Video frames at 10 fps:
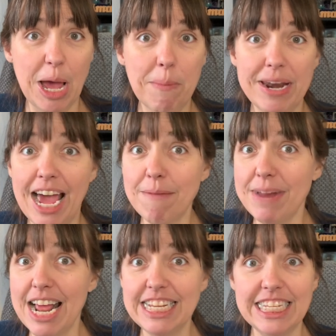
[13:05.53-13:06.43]
But I'm
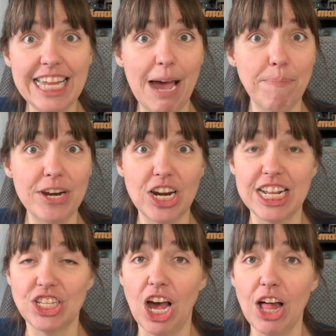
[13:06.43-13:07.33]
not stopping on
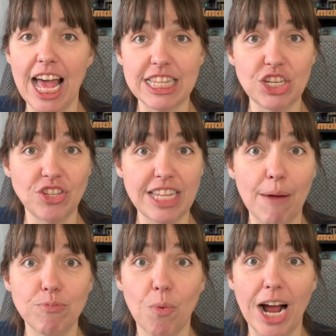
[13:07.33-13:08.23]
this, y'all. As you
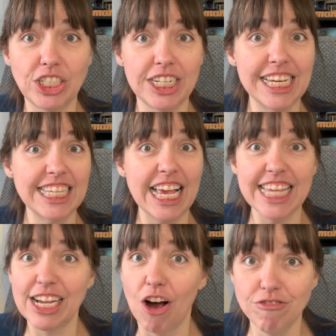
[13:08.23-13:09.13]
stopped watching these, I was
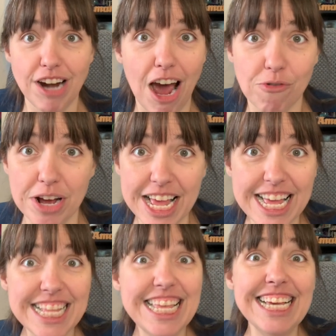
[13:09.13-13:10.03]
like, oh no,
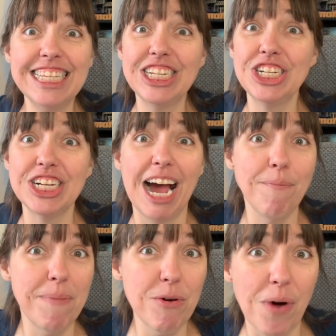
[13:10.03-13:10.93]
these are too good.
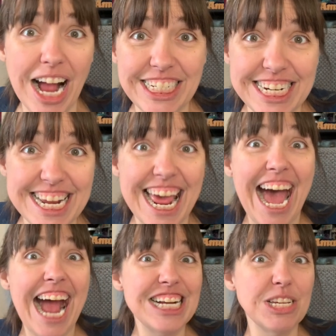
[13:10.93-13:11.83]
I'm gonna be watching it.
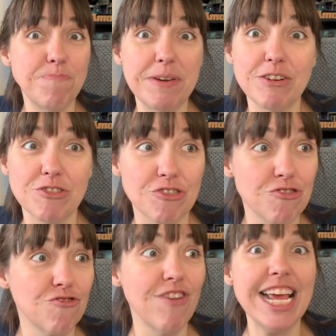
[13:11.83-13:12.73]
I just been
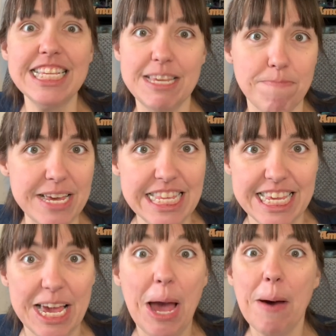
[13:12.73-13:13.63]
crazy
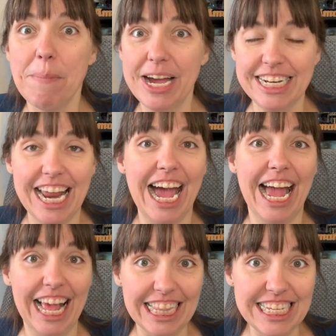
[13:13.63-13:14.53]
busy. But
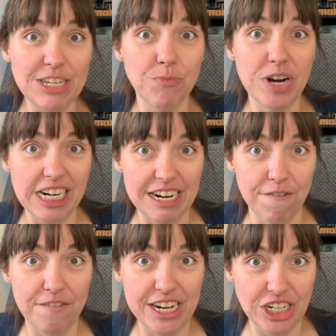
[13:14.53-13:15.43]
listen, we're gonna
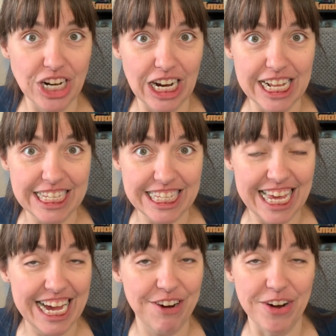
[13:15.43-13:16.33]
finish all this,
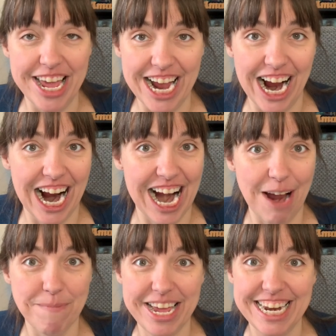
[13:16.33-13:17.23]
and we I
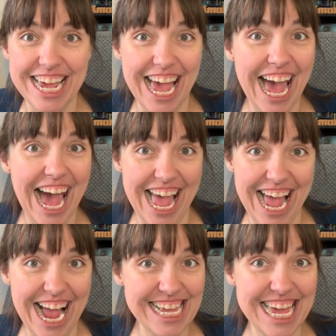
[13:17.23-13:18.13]
mean,
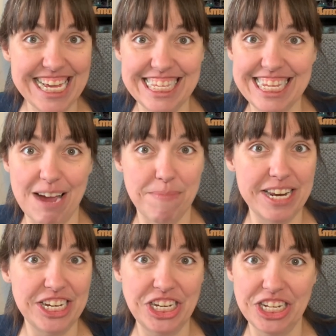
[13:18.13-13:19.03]
I can't stop, and
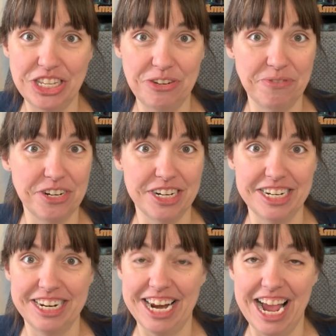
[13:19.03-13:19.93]
it's just too
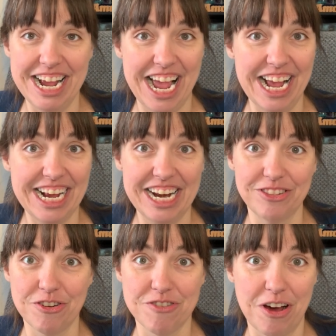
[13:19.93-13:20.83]
good, and I I gotta
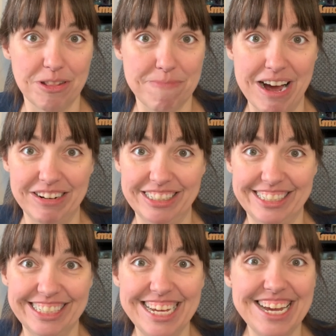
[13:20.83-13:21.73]
learn all about it.
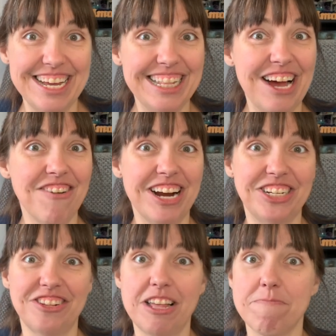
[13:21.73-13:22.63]
All right,
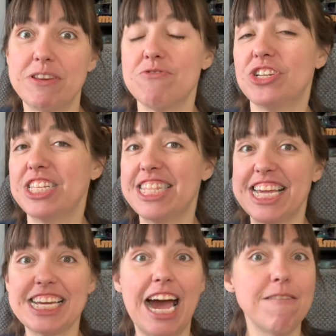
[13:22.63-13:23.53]
y'all, let me know what you
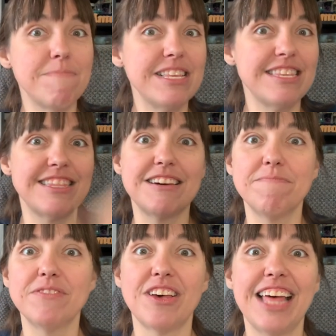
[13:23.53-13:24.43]
think. Comments,
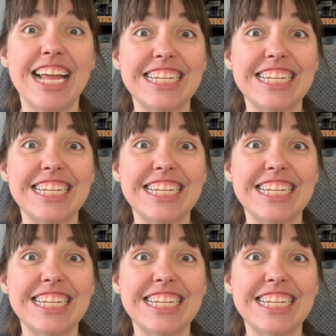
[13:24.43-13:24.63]
thumbs, all that.